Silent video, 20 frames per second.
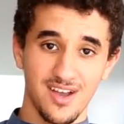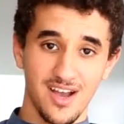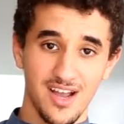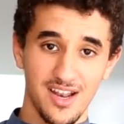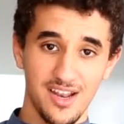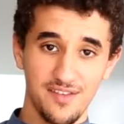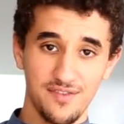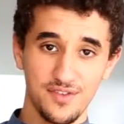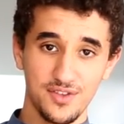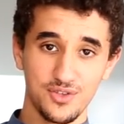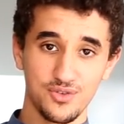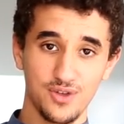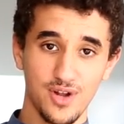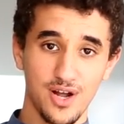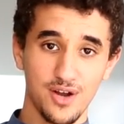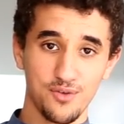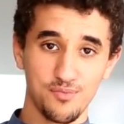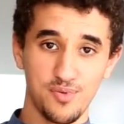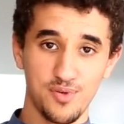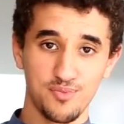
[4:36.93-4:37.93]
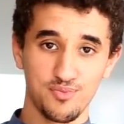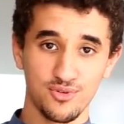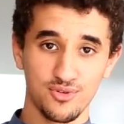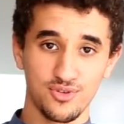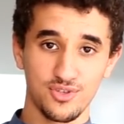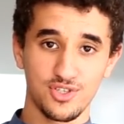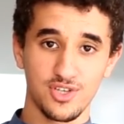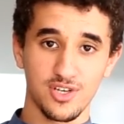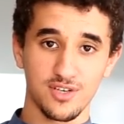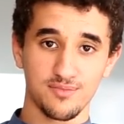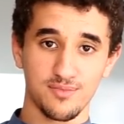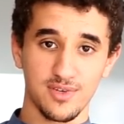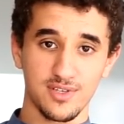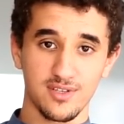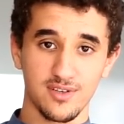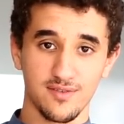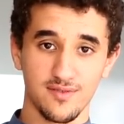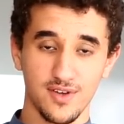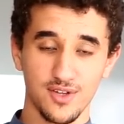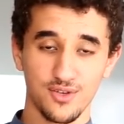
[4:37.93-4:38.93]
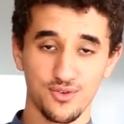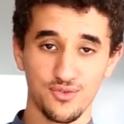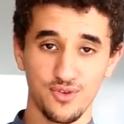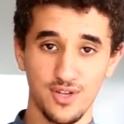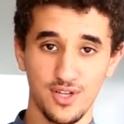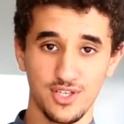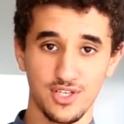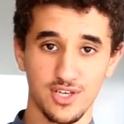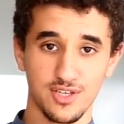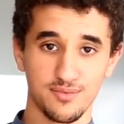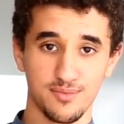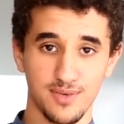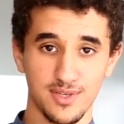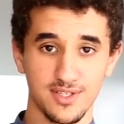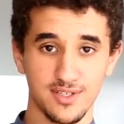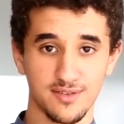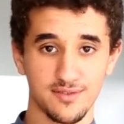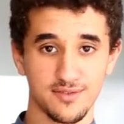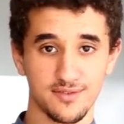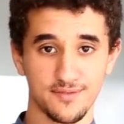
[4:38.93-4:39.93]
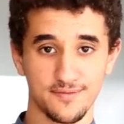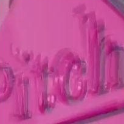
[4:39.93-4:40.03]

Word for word: I leave it to other people to judge myself. I don't really judge myself.